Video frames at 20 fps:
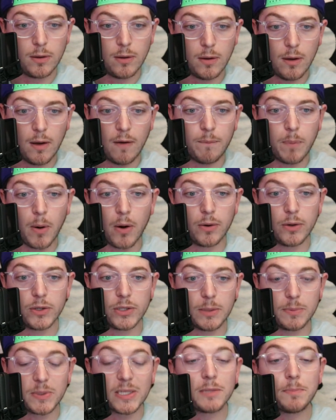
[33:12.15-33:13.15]
of
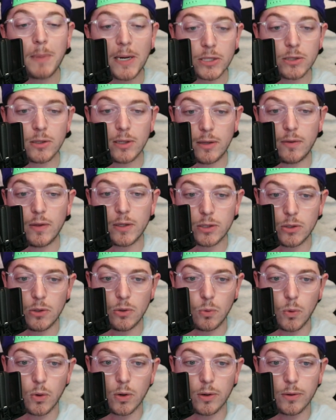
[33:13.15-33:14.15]
partnerships, especially in this new
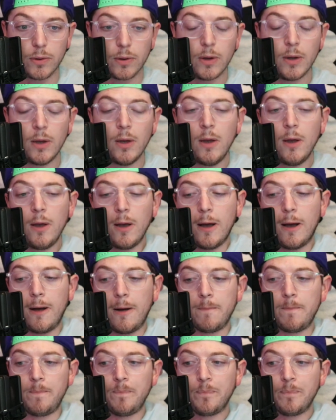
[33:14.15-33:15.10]
world. And